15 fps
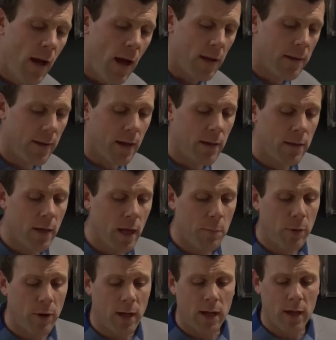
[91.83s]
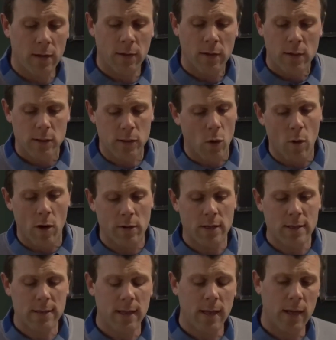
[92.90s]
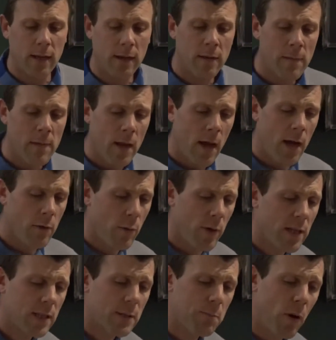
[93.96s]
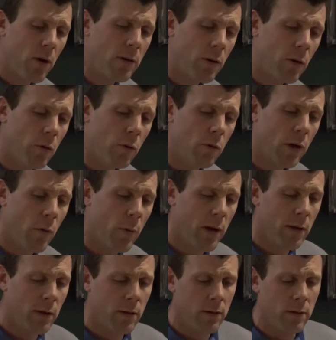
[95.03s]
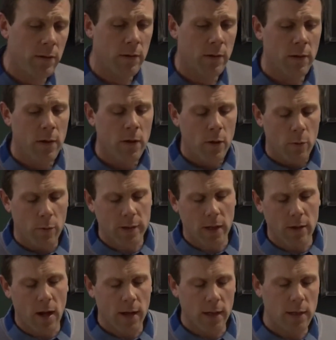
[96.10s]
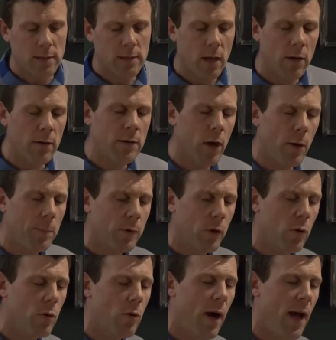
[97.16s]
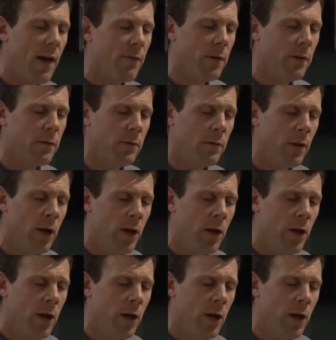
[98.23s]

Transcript: And then they prayed so earnestly and whispered to the wind, with their eyes turned up to heaven,